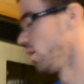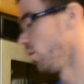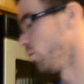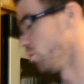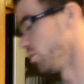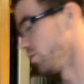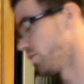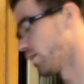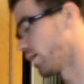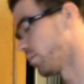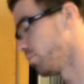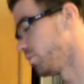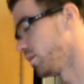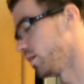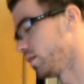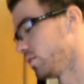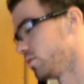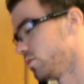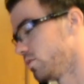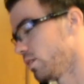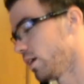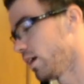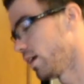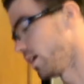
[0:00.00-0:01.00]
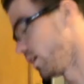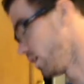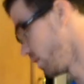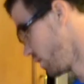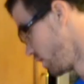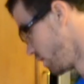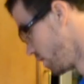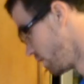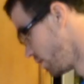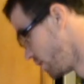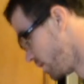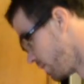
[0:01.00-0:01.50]
with that being said,
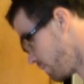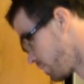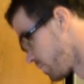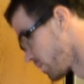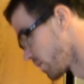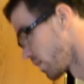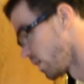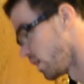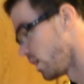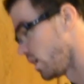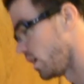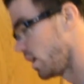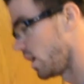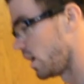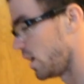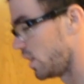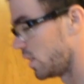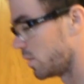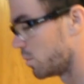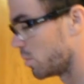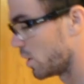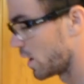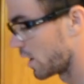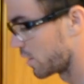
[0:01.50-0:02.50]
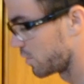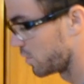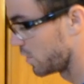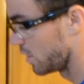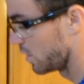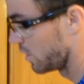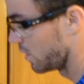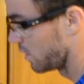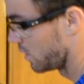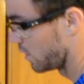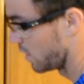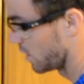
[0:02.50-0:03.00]

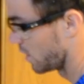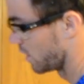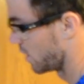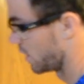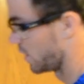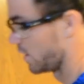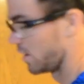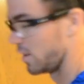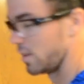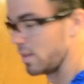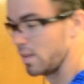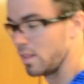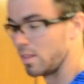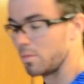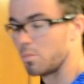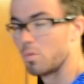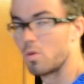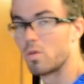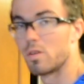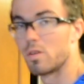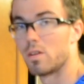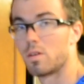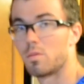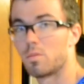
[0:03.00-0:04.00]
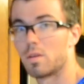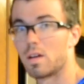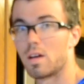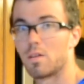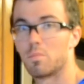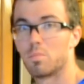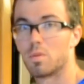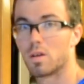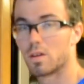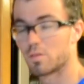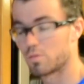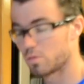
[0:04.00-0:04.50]
in the morning when I have
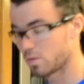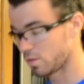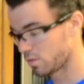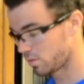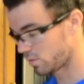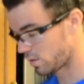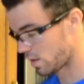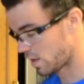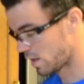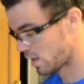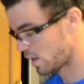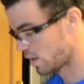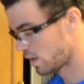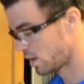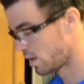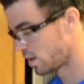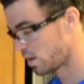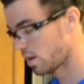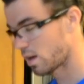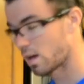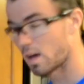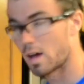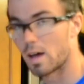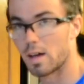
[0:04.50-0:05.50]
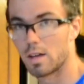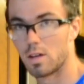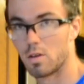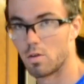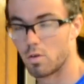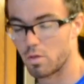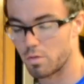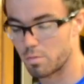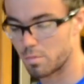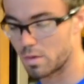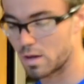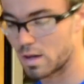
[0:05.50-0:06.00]
breakfast, I go
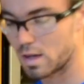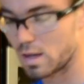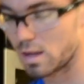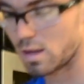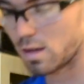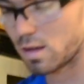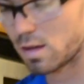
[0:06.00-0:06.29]
with my